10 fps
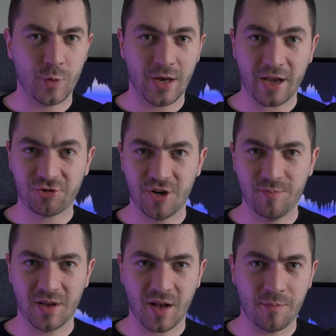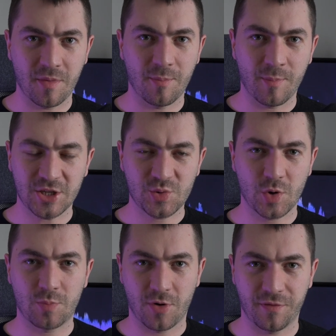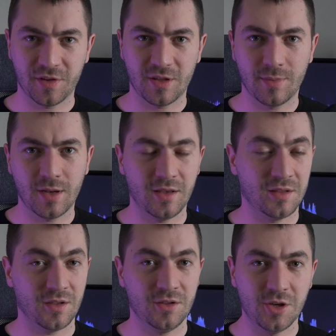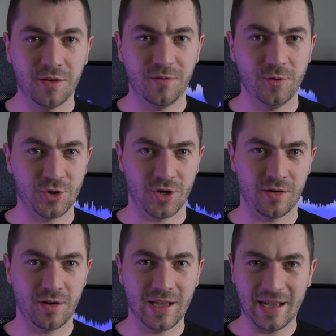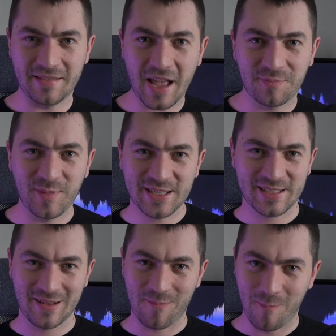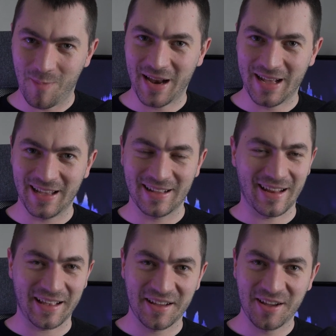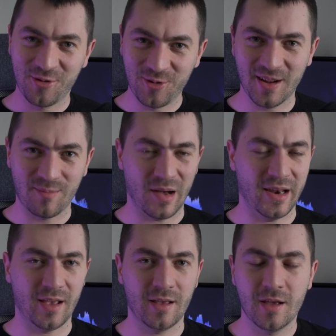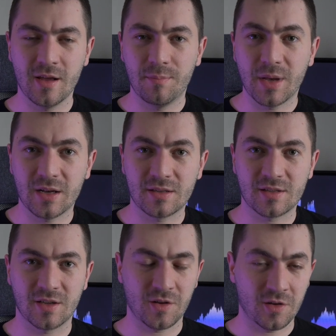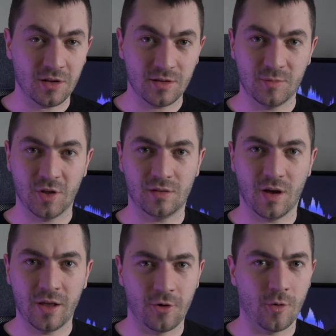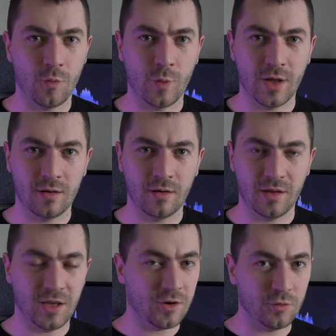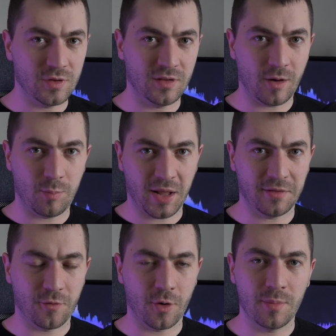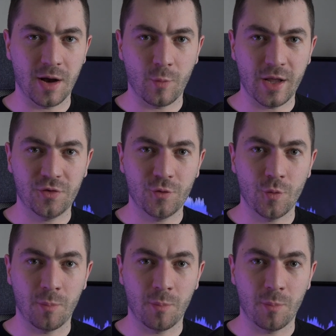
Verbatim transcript: will actually become much more profitable in the near future, and that means money, like real money, because Gotm.io will include in their platform a way to